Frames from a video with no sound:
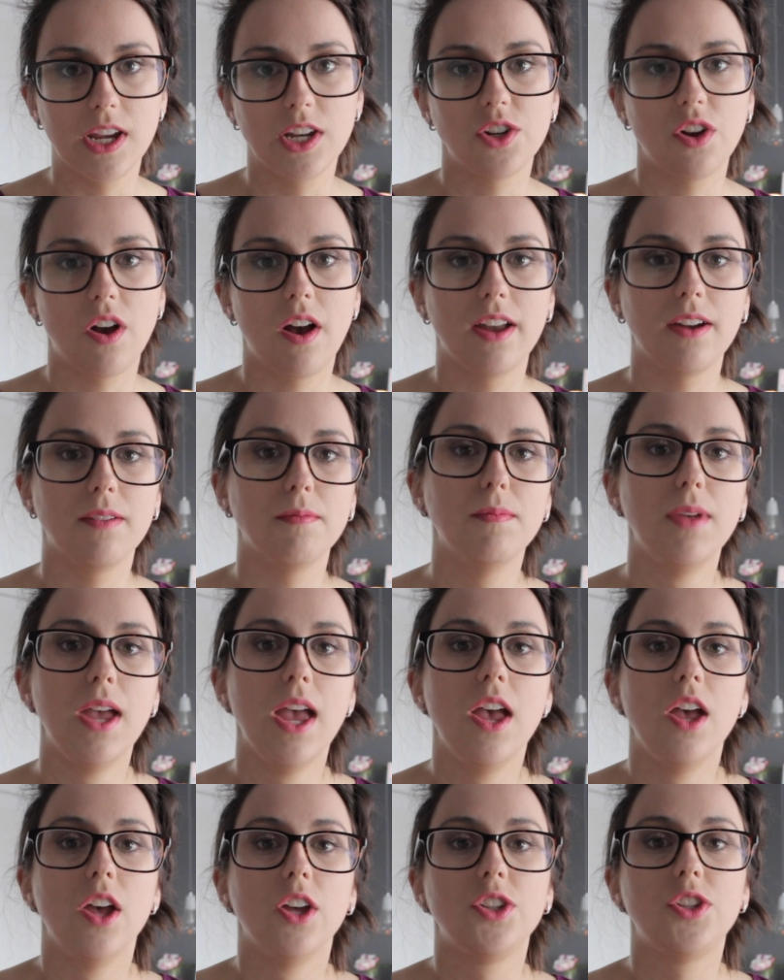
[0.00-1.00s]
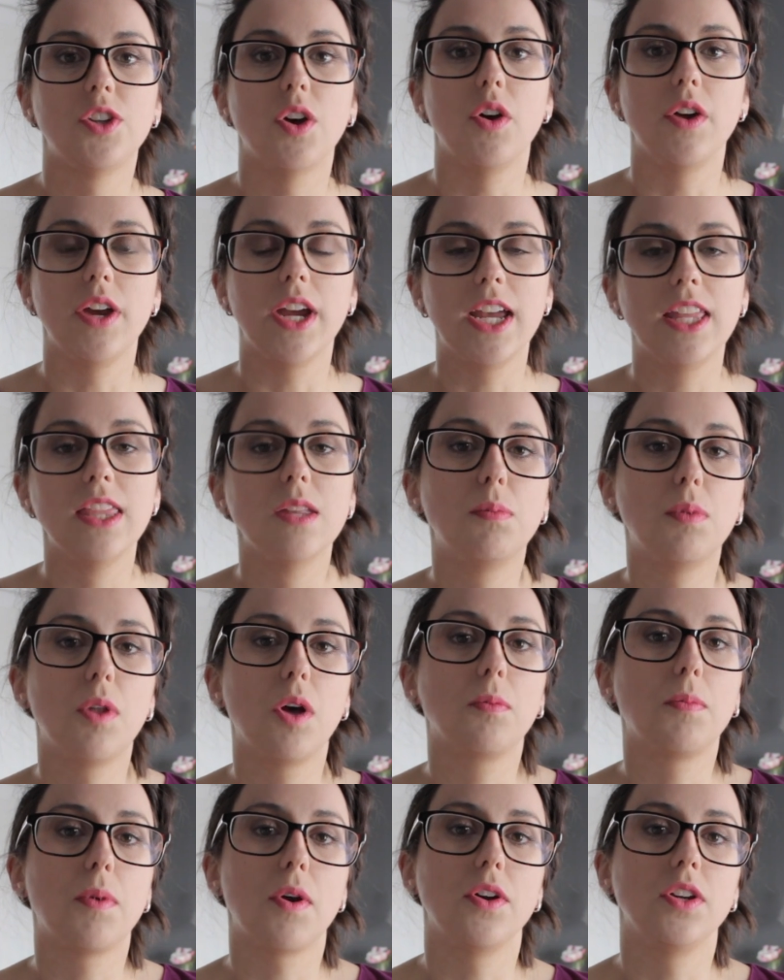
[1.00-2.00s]
each item. So in the
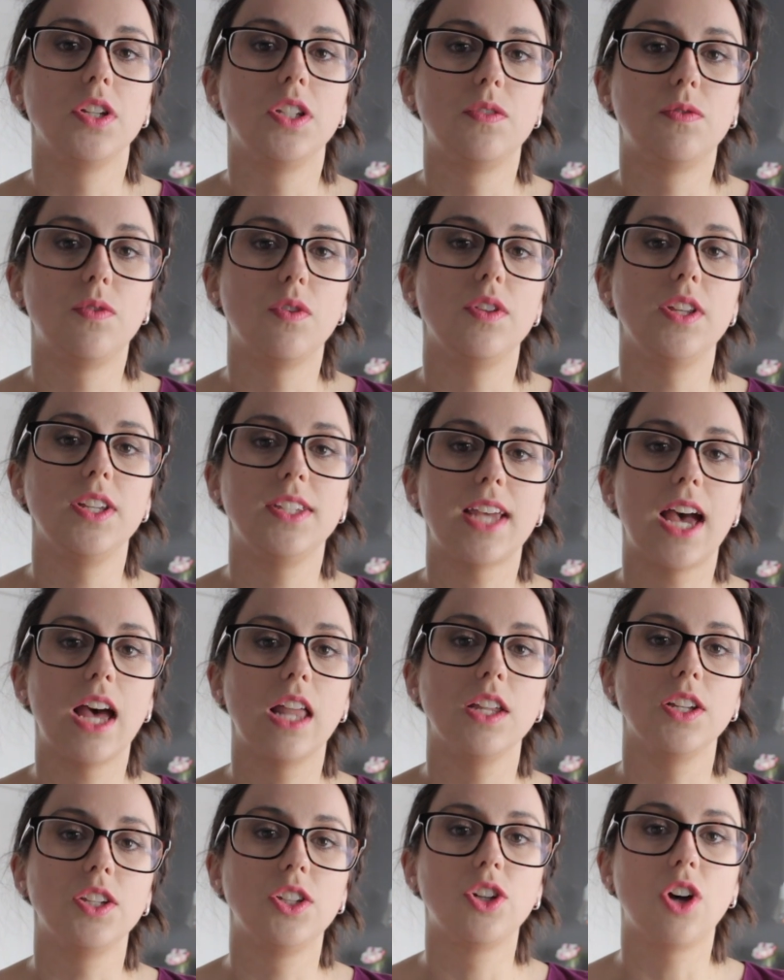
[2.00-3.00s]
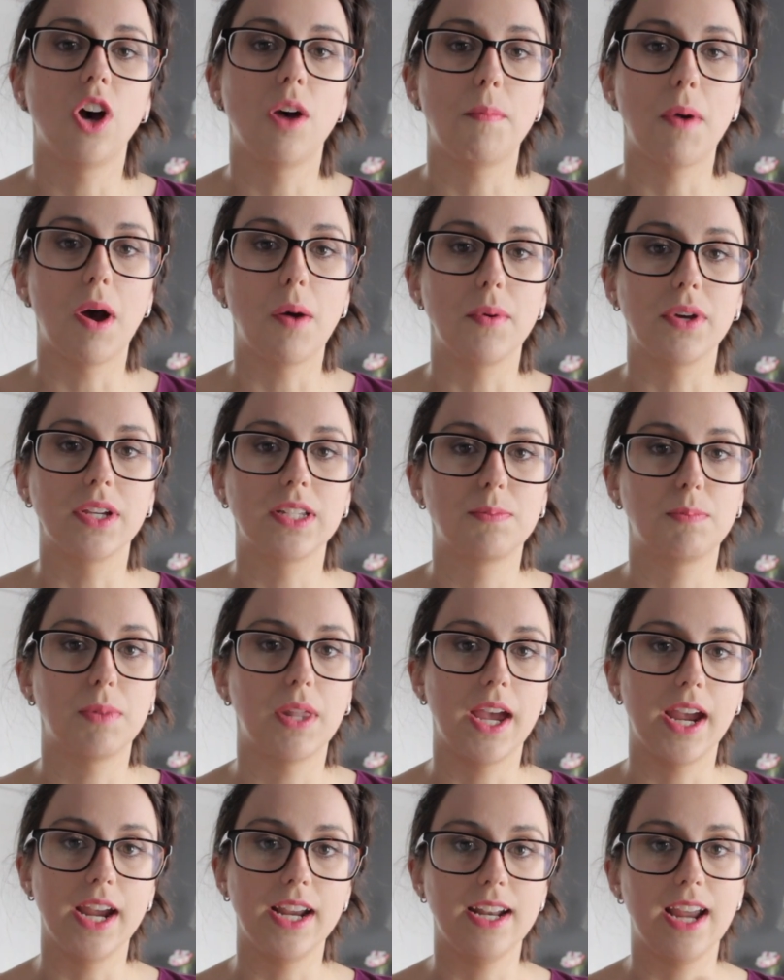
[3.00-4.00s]
blog post for this Alice top, I will
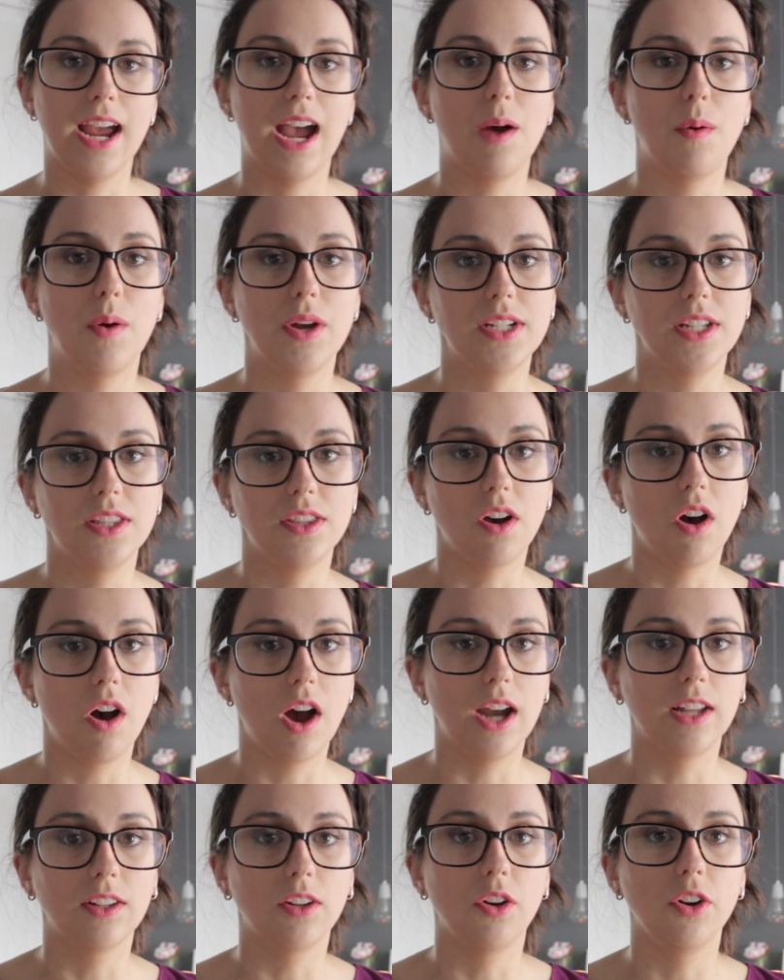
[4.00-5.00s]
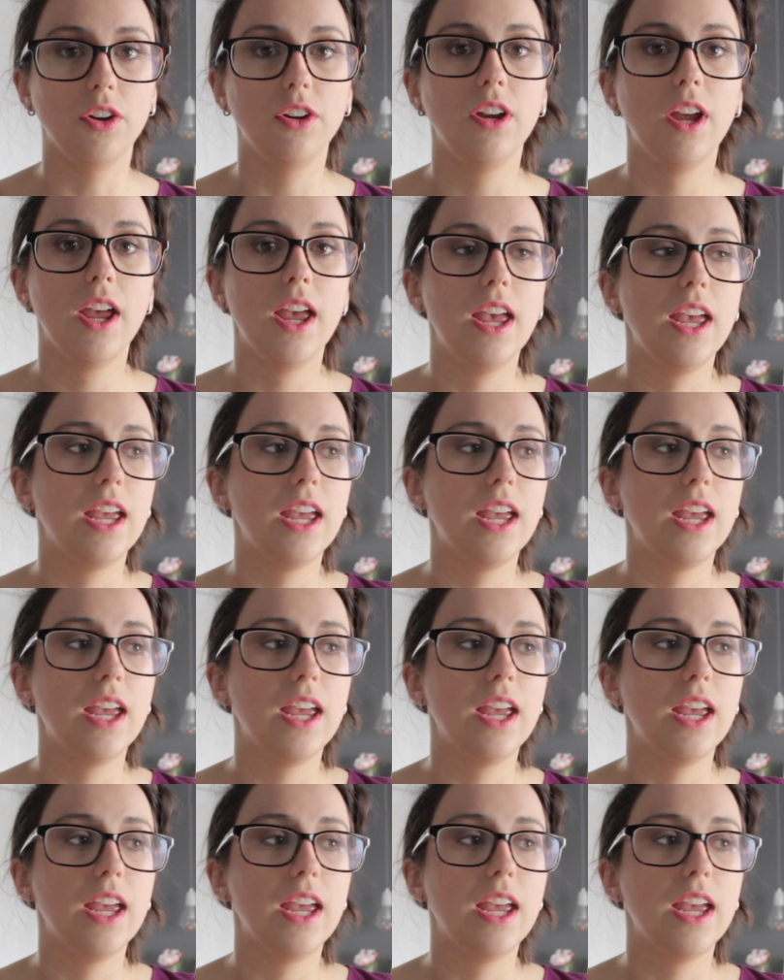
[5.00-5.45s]
explain how I did the high-low.